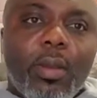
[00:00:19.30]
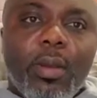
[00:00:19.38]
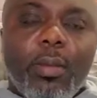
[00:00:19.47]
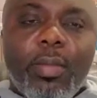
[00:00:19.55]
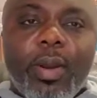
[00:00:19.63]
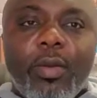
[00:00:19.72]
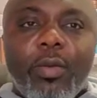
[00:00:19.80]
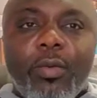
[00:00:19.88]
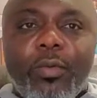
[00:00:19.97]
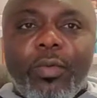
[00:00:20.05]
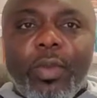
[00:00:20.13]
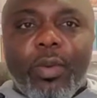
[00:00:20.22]
a brand new
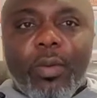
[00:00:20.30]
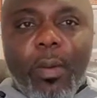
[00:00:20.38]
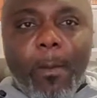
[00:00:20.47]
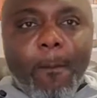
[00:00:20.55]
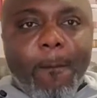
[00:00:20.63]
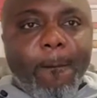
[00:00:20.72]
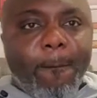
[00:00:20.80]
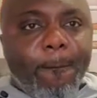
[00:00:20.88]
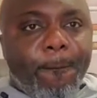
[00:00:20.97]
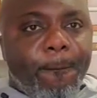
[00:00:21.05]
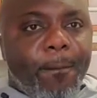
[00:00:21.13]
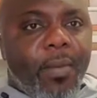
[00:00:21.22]
video.
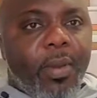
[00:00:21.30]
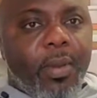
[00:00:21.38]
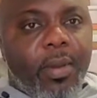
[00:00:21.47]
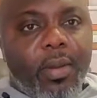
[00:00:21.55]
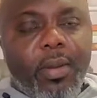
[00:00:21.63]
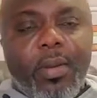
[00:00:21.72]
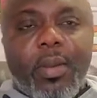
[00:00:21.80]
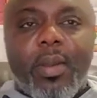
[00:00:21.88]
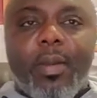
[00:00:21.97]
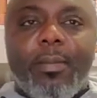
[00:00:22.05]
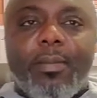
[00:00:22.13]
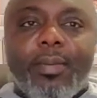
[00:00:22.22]
Yep.